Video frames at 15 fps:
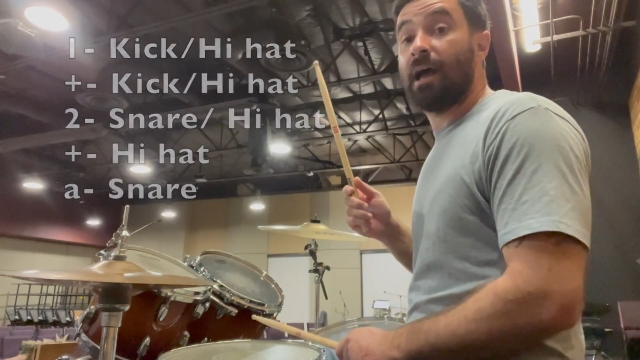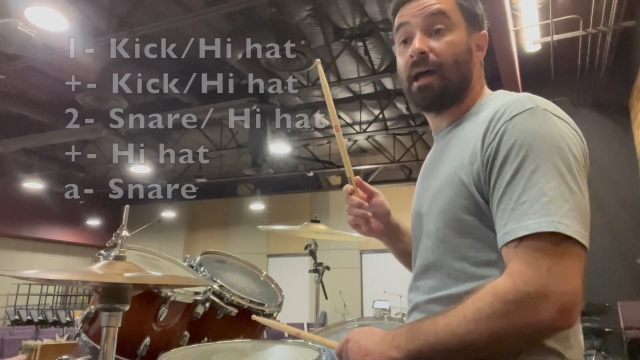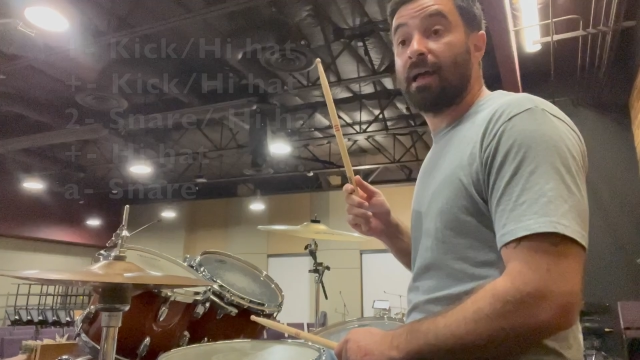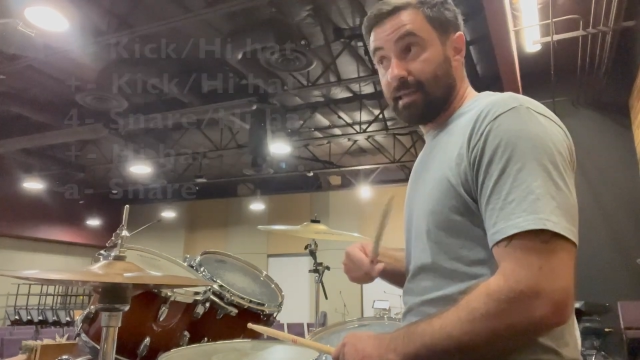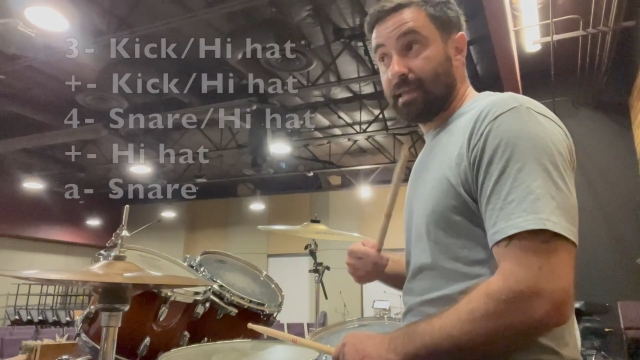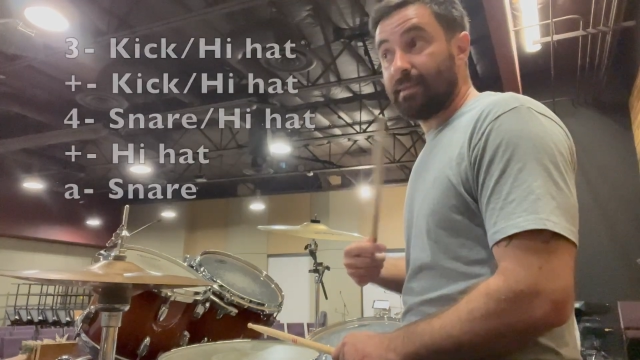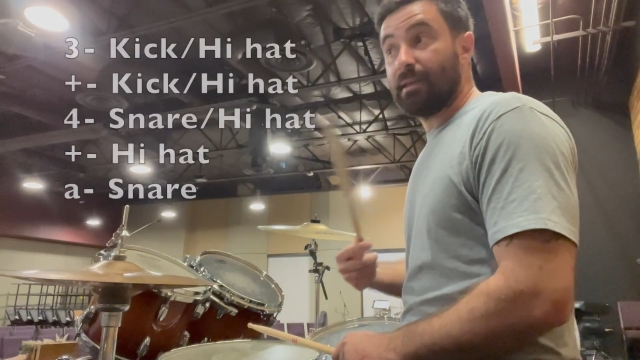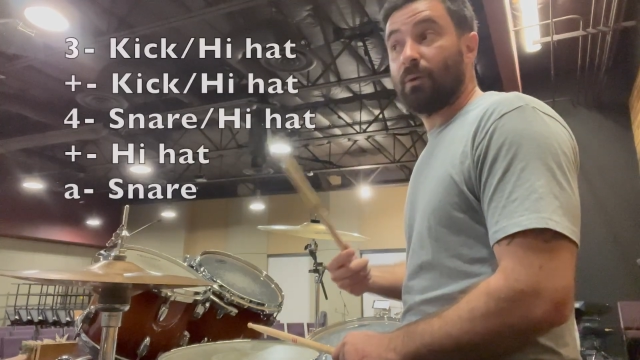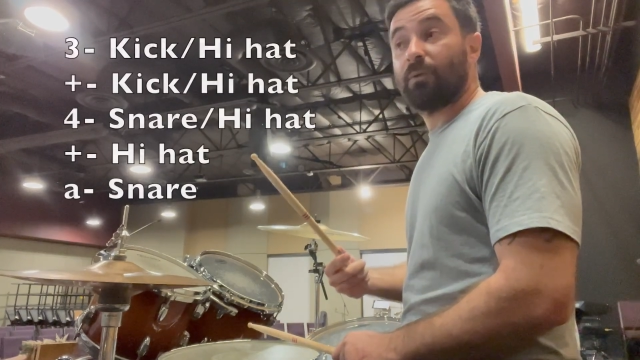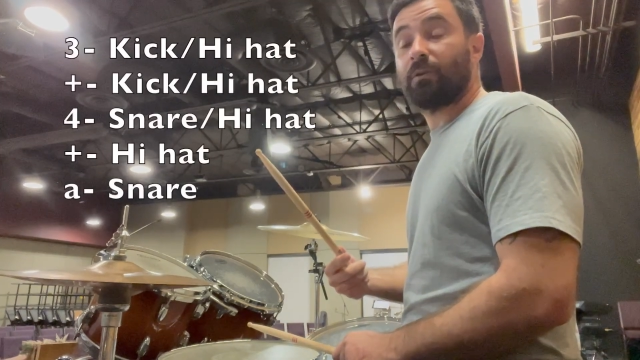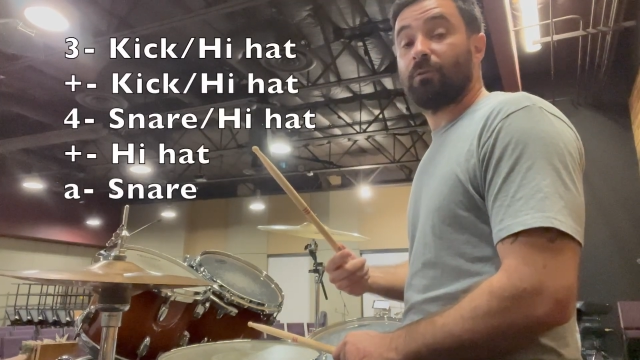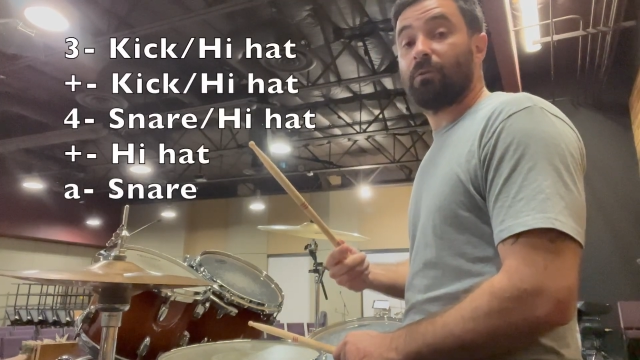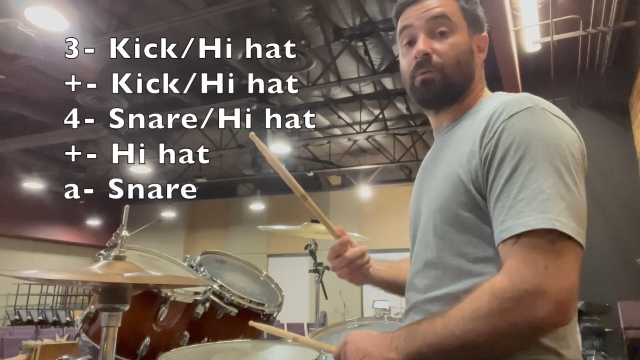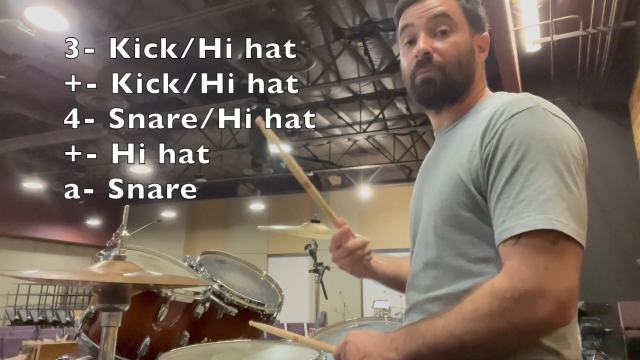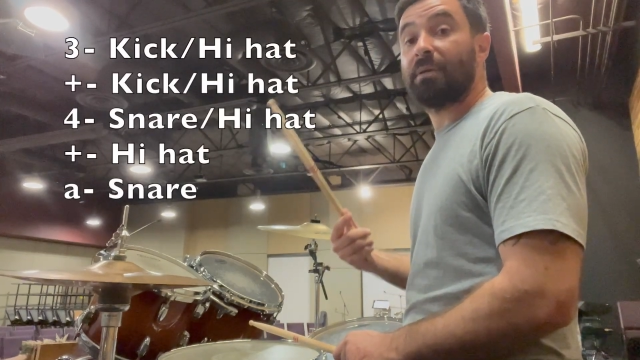and now we're going
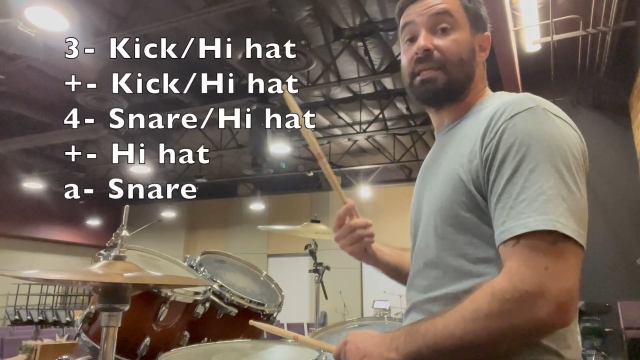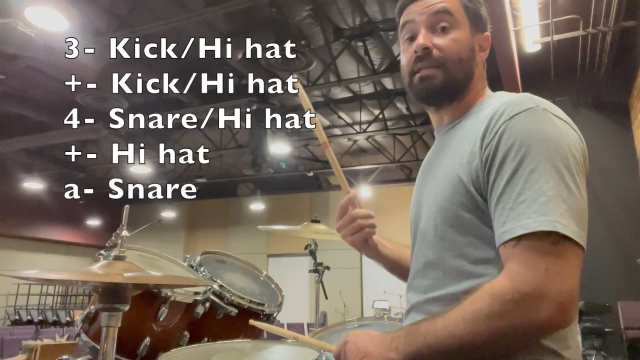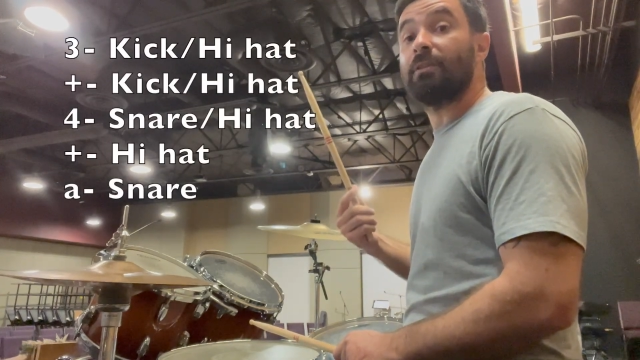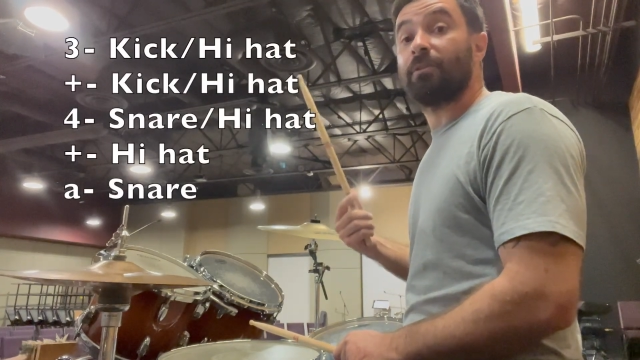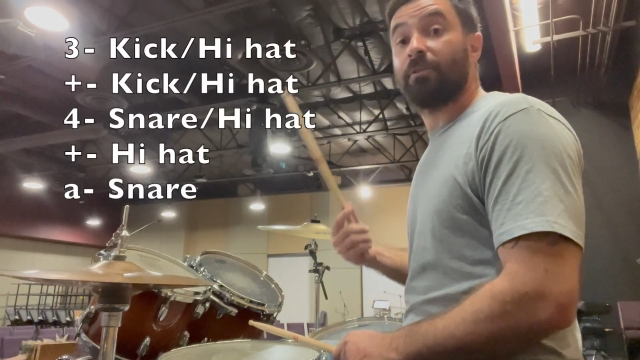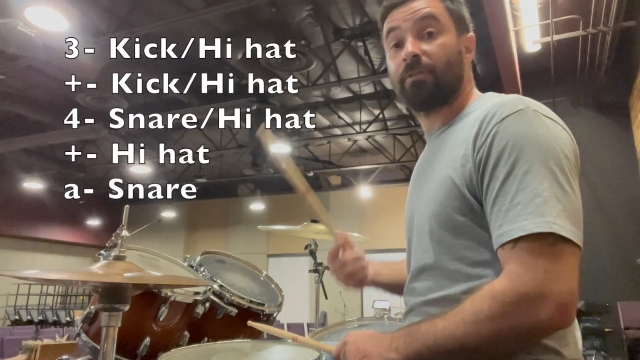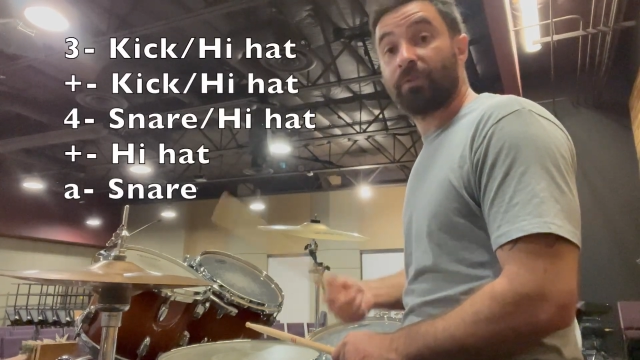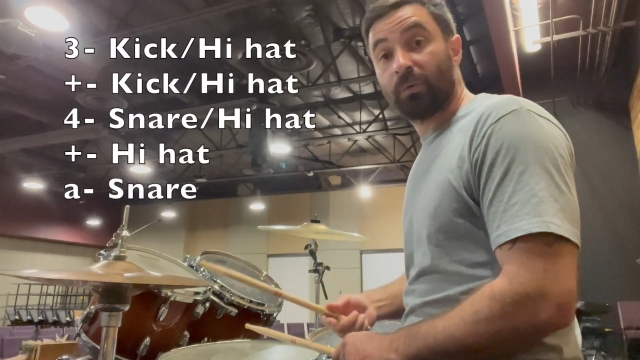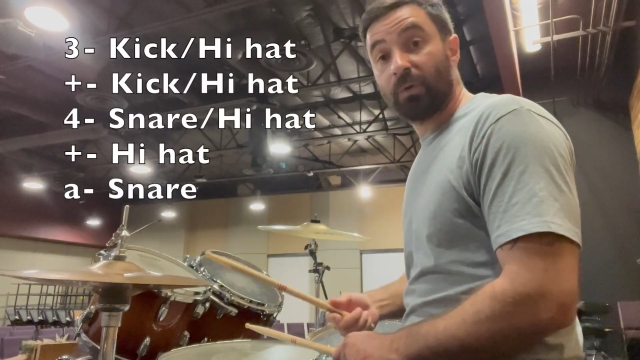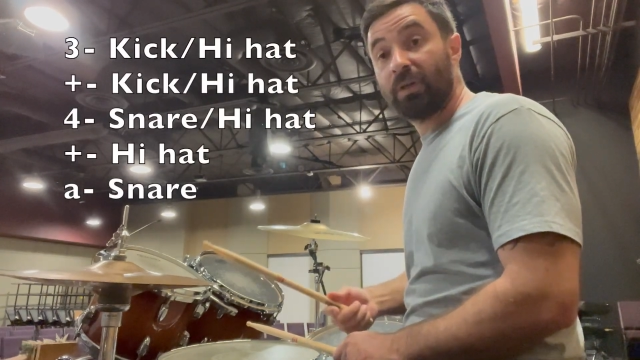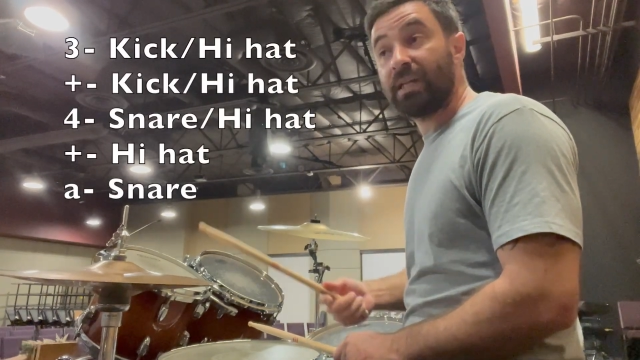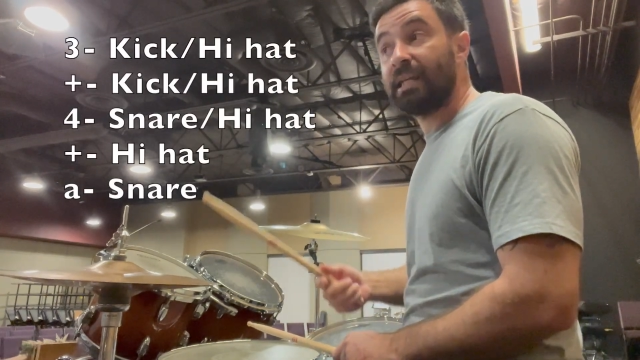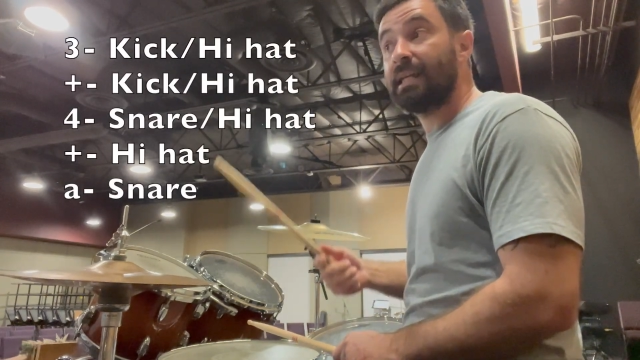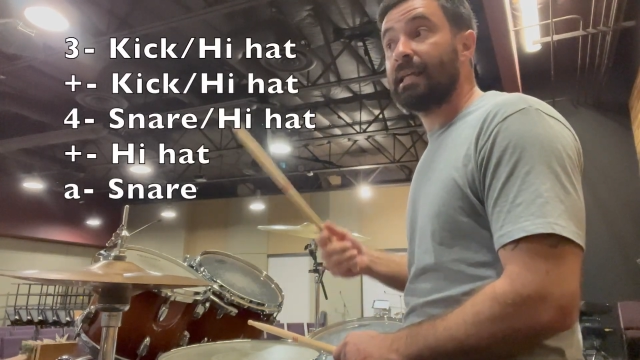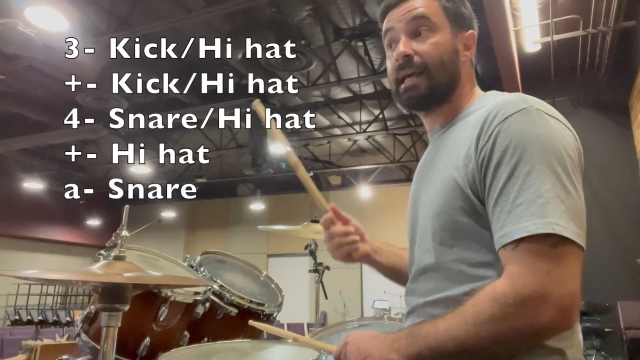to repeat
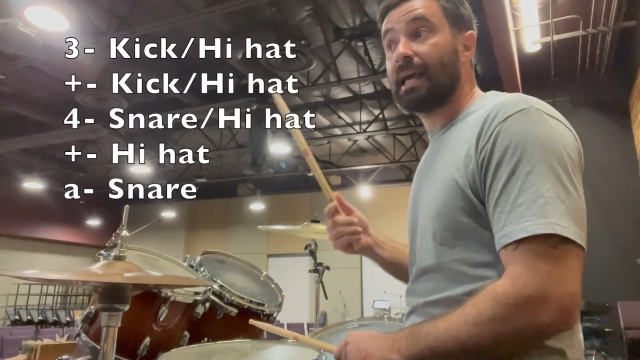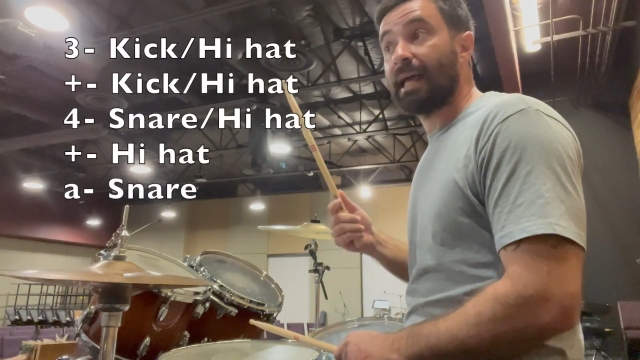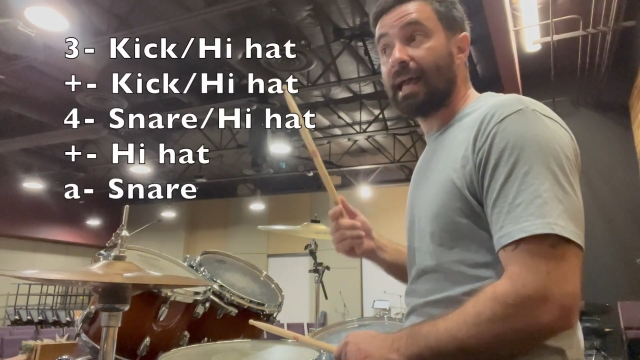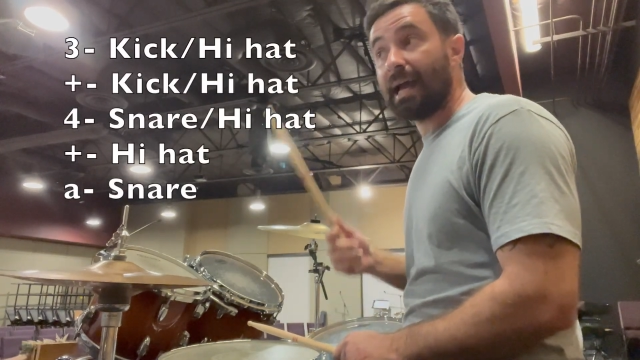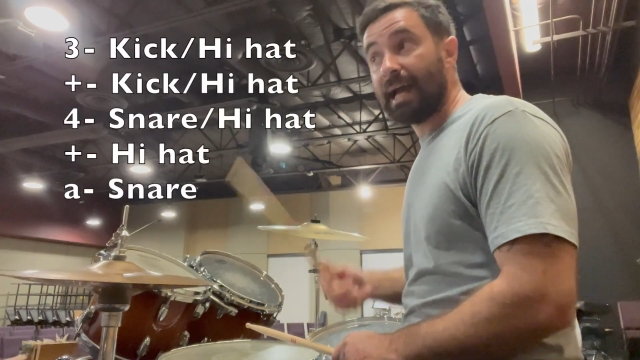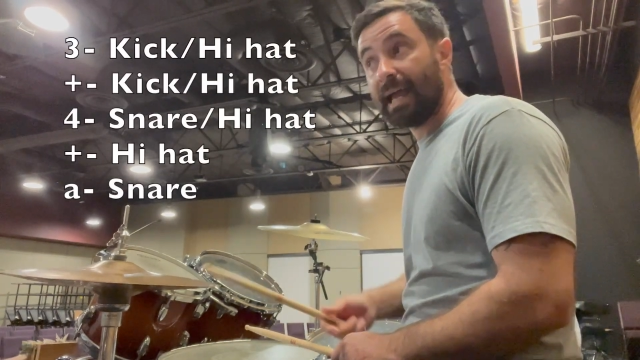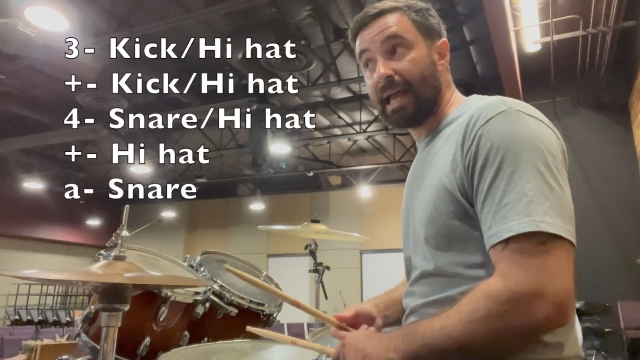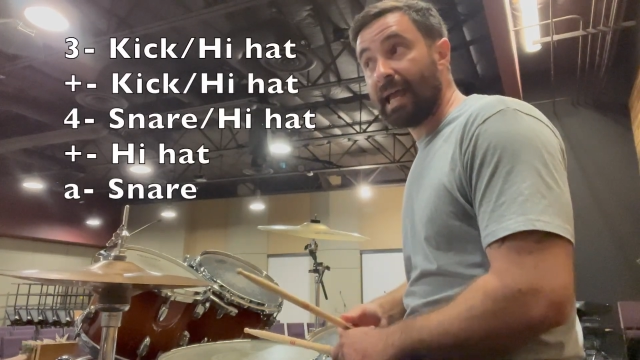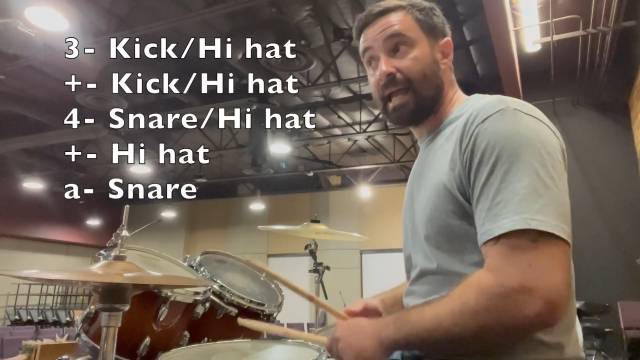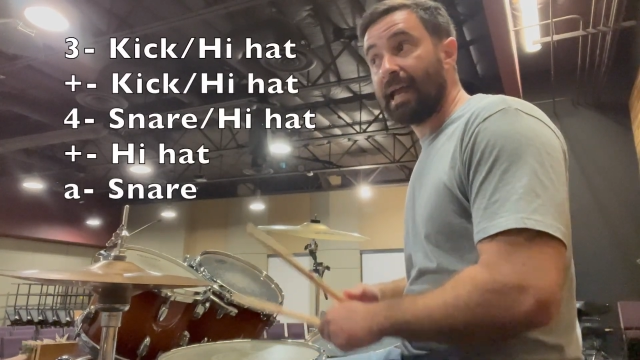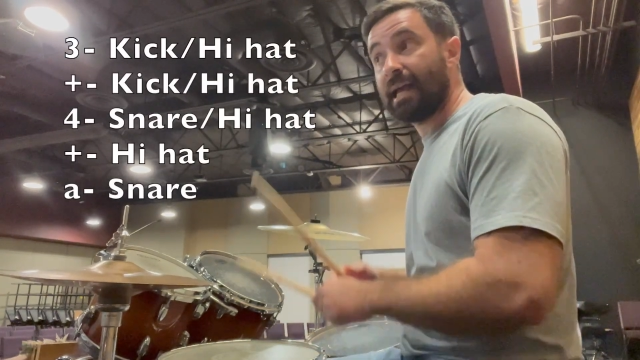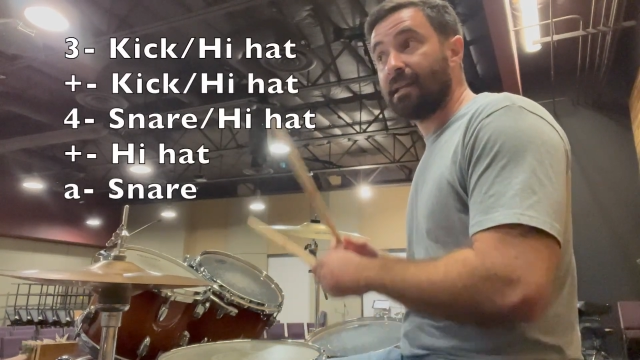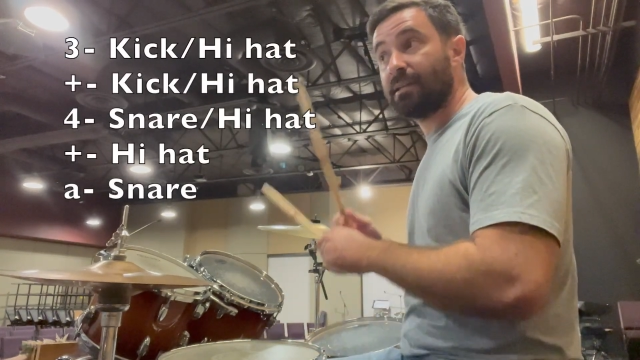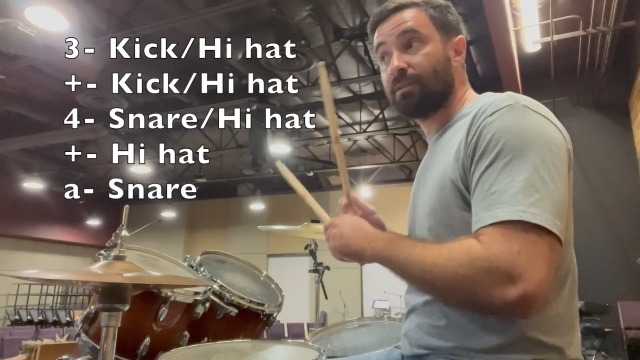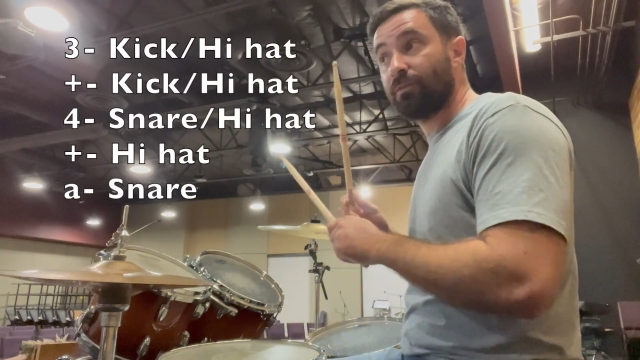3
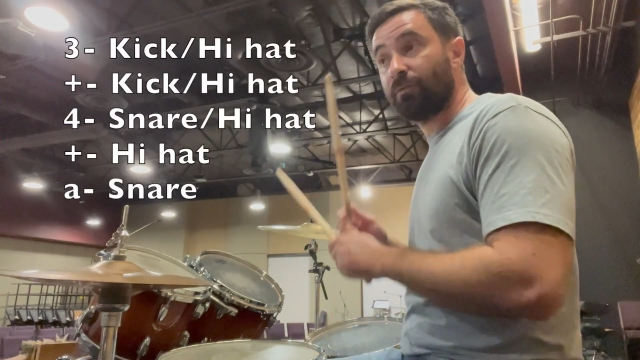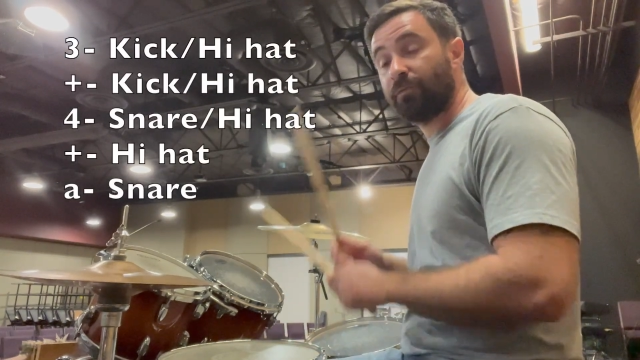and